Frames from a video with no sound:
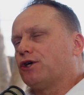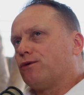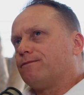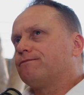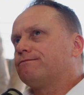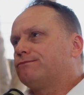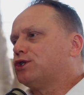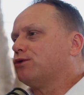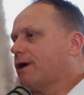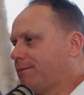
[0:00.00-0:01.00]
so
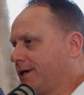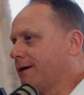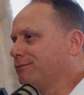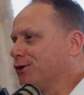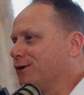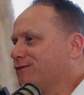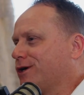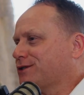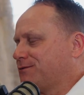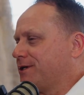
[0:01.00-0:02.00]
wrapping up, your
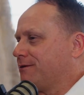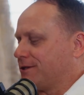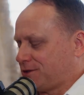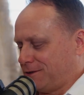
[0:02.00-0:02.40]
advice to anyone,